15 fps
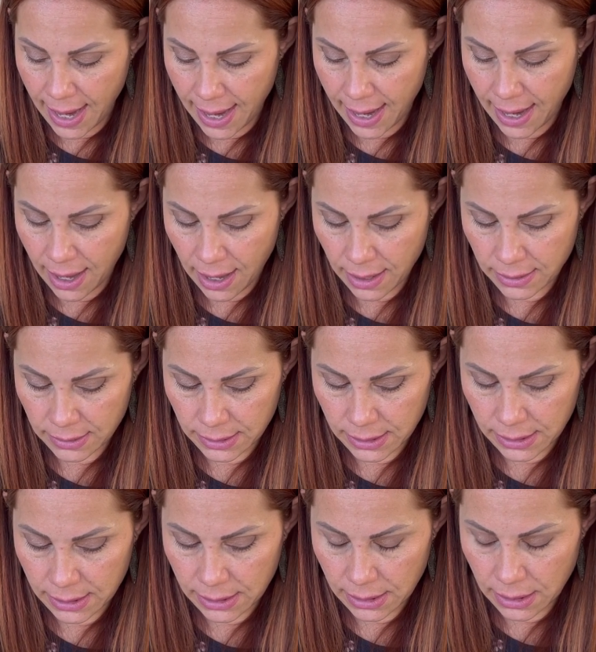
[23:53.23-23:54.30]
and
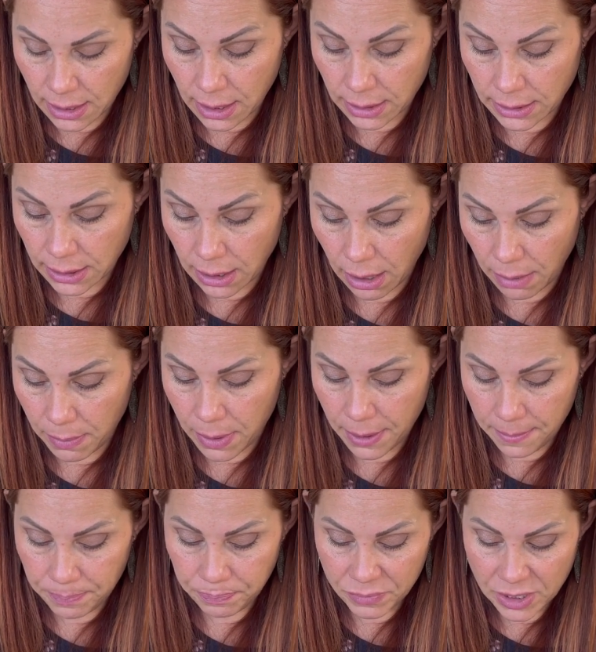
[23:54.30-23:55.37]
a tub.
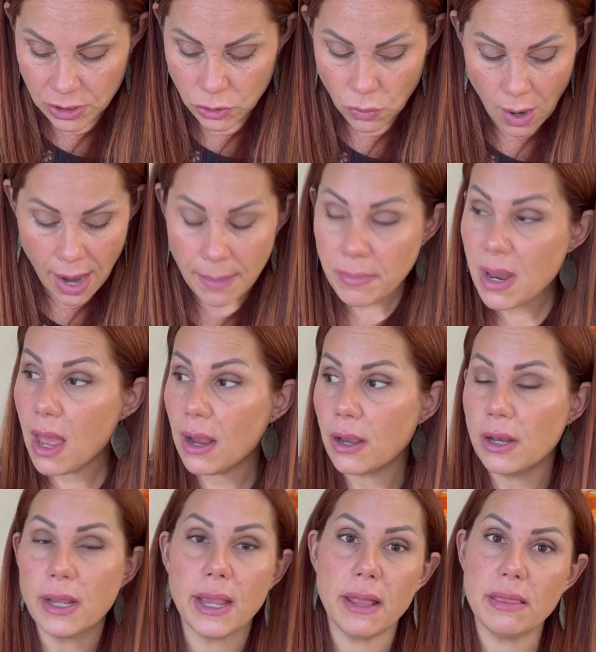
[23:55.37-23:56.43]
So I'm not
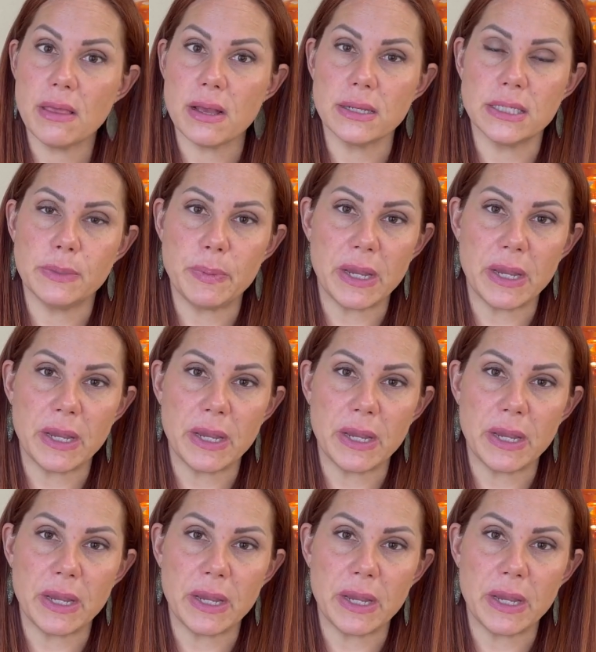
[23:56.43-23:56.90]
going to get this